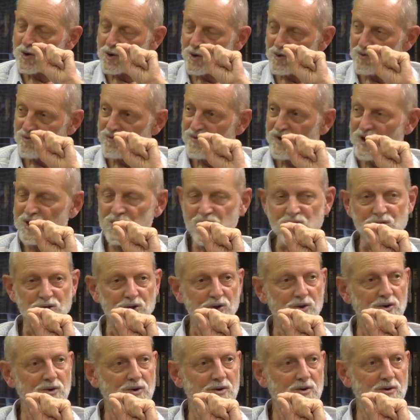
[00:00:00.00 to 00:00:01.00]

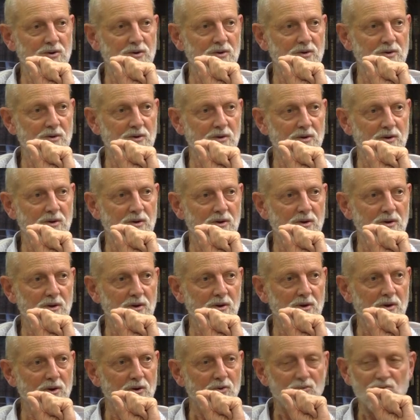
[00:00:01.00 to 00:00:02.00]
convention,
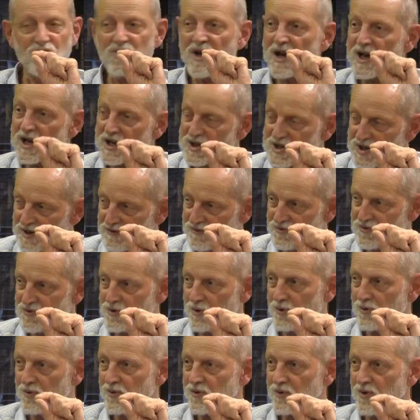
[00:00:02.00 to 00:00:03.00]
relative
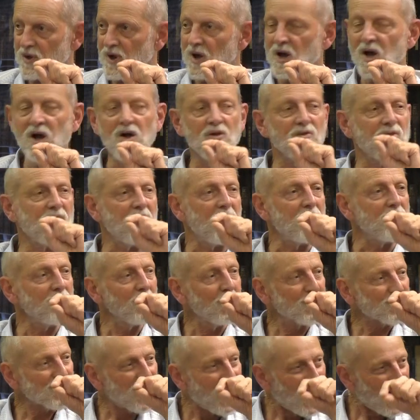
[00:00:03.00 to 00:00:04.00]
truth. They're
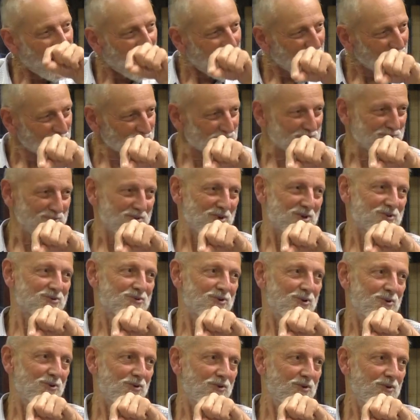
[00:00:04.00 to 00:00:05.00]
not ultimate
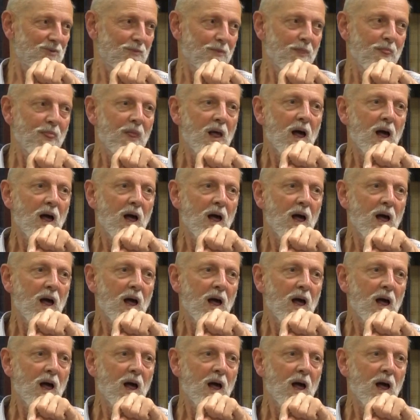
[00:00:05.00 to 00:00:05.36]
truth.